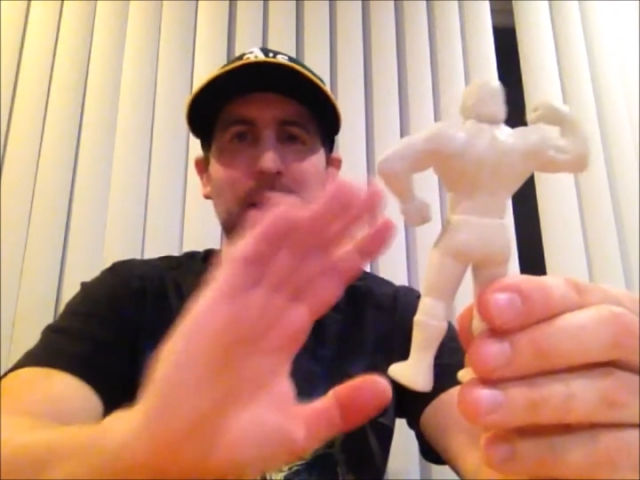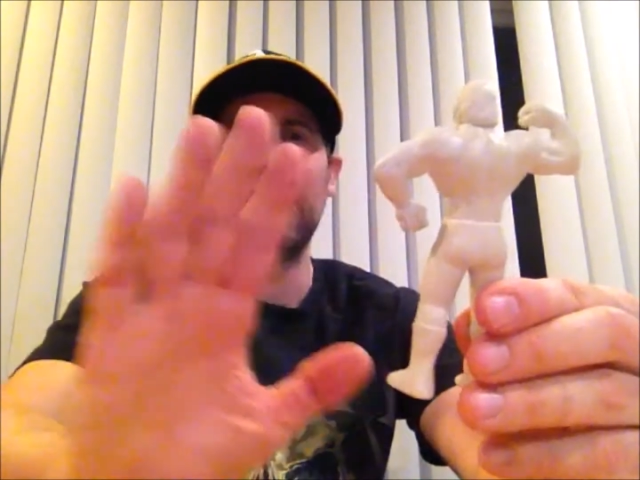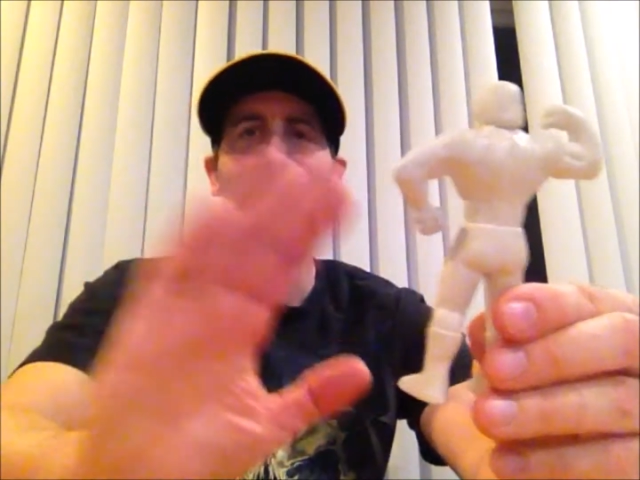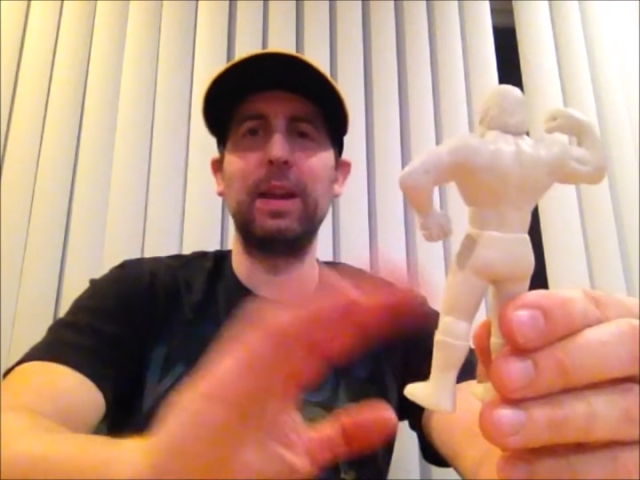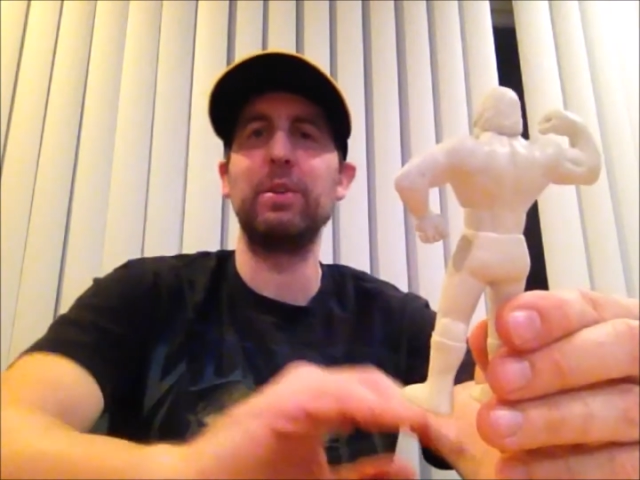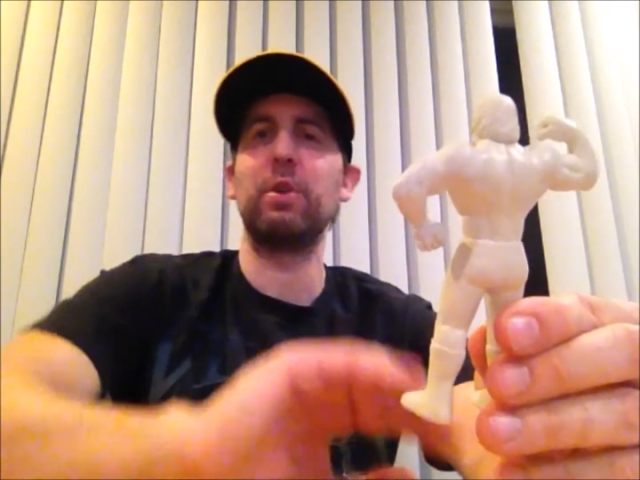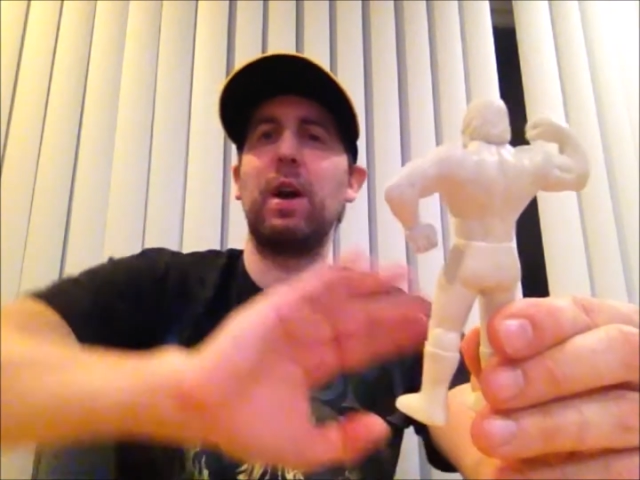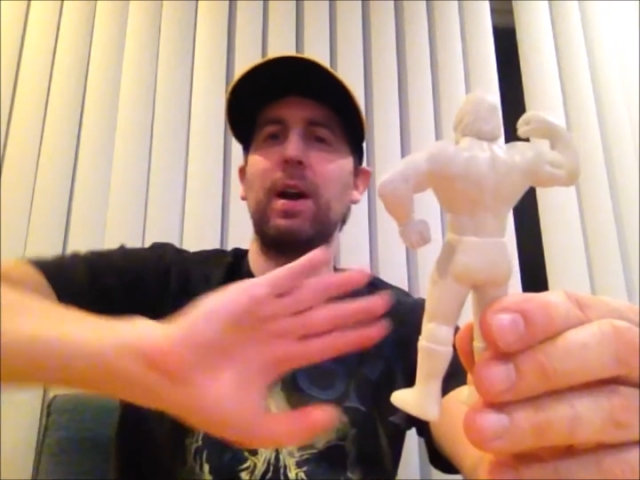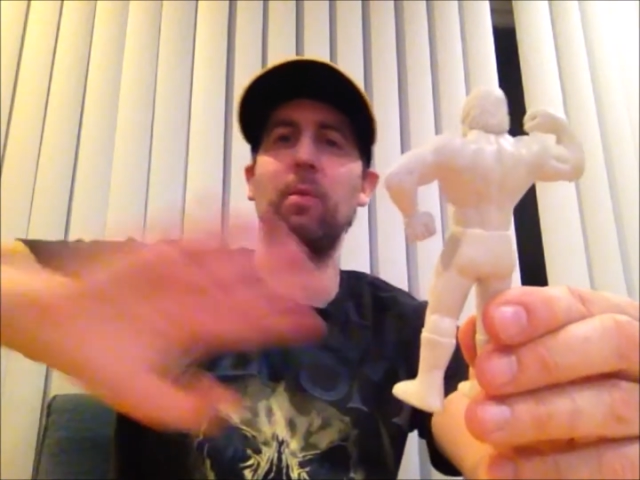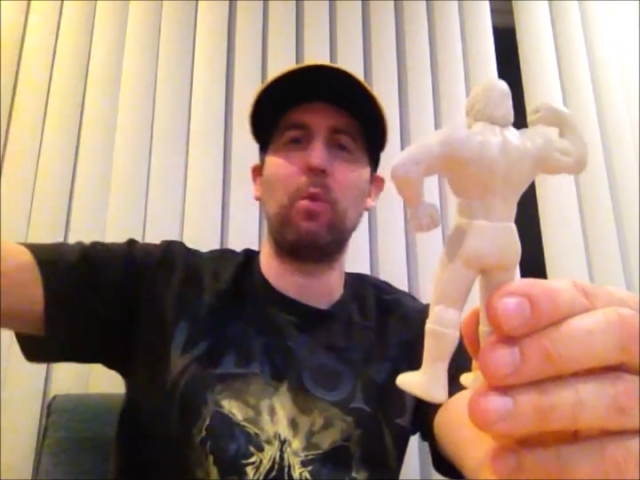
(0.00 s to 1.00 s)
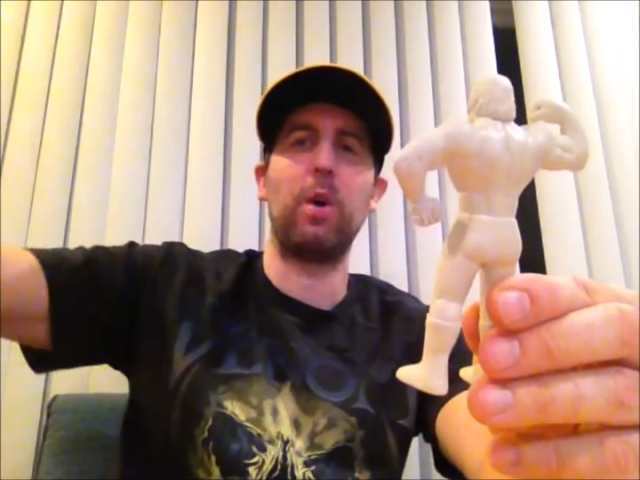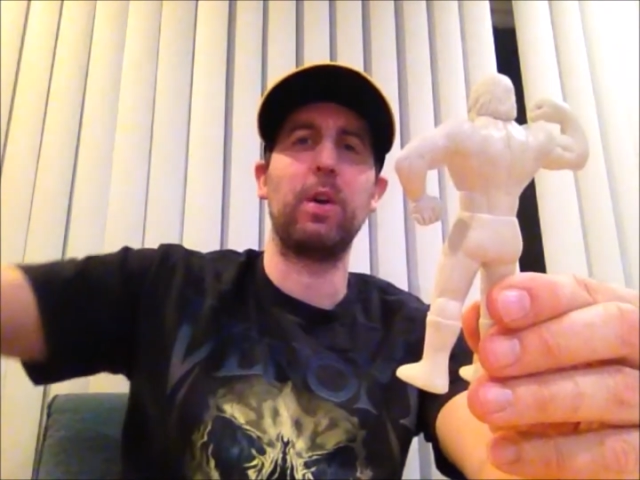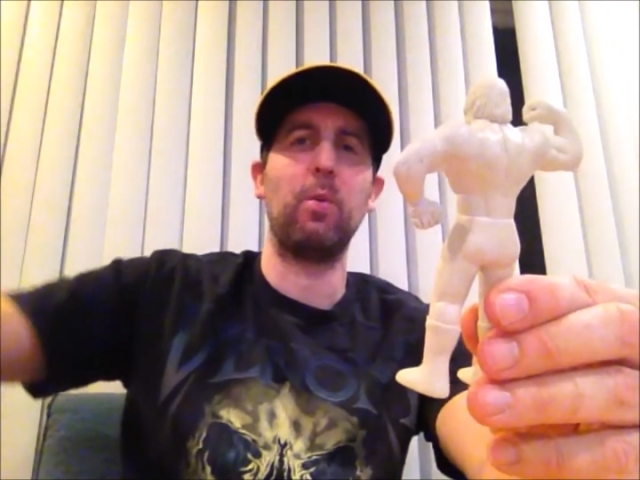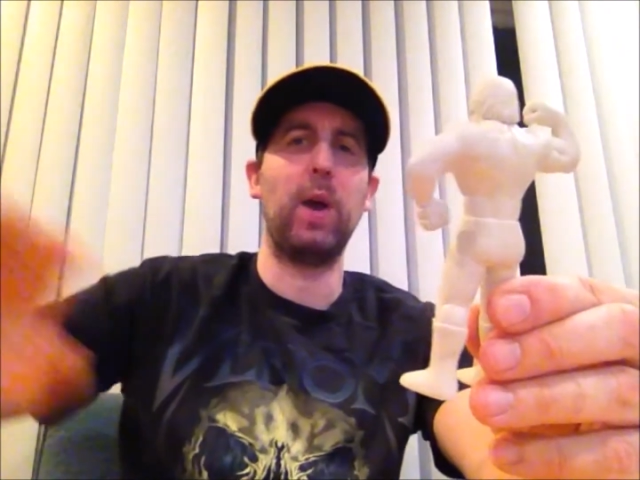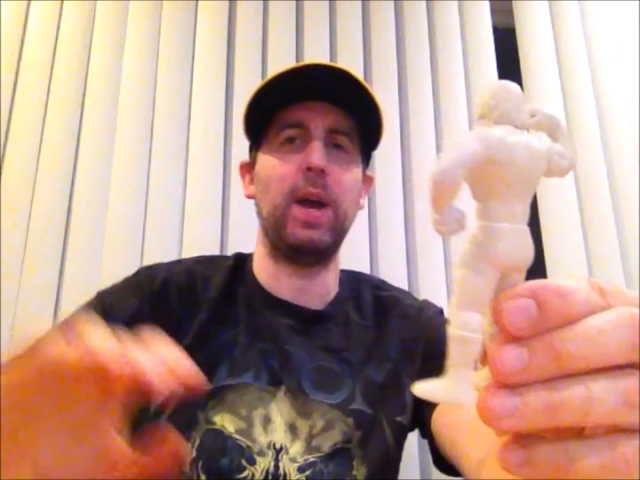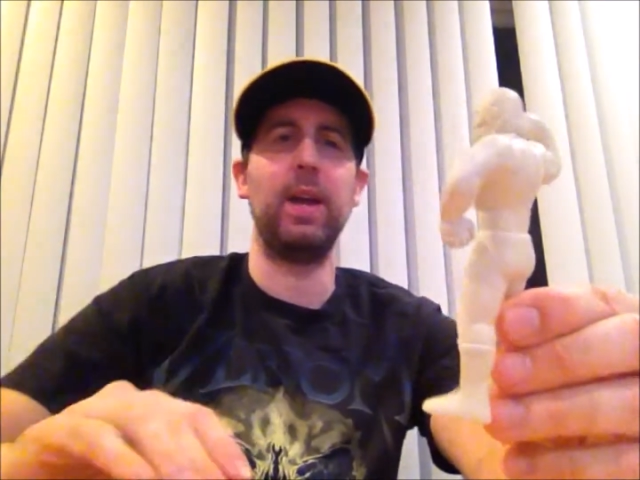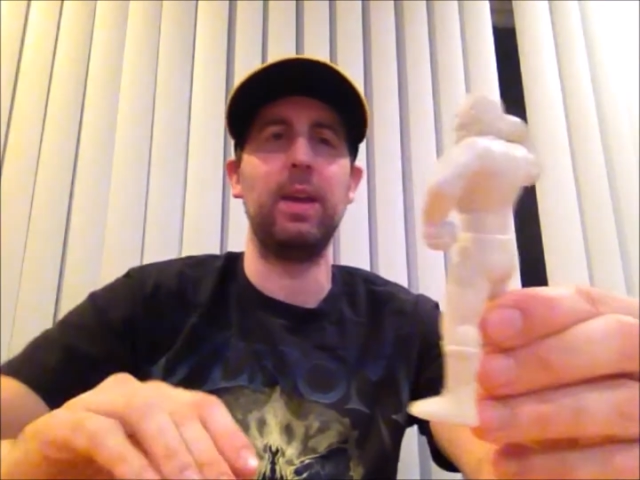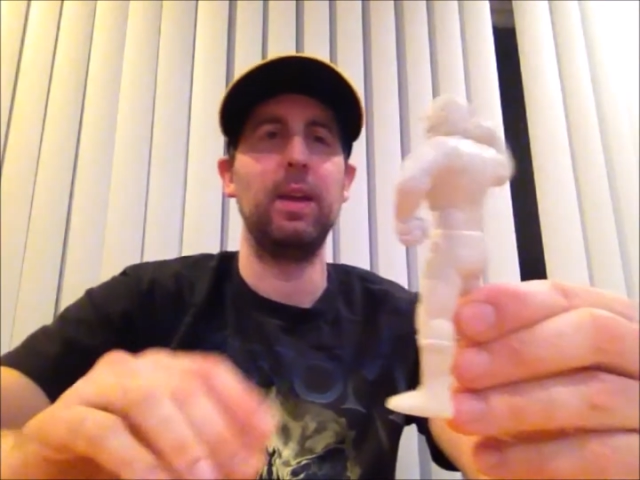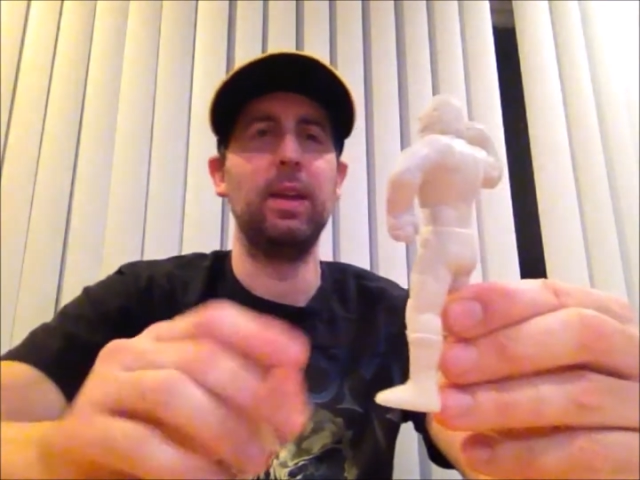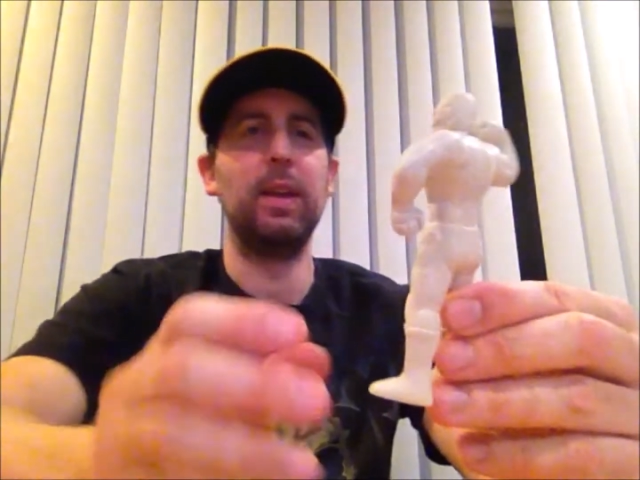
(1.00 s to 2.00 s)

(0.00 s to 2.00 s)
let it dry, walk away.